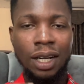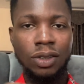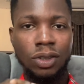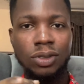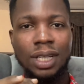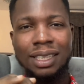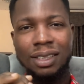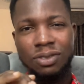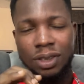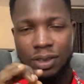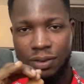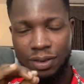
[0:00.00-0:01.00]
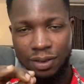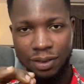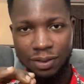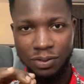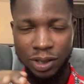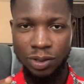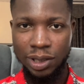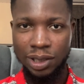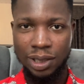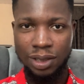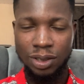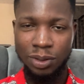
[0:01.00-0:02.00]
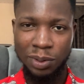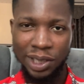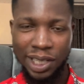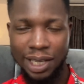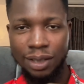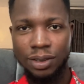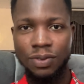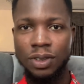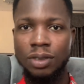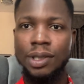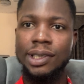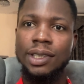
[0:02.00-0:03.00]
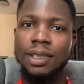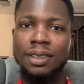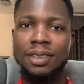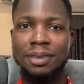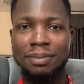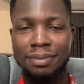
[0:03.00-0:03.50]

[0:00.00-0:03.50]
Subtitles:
those are different frequencies. You will hear those frequencies,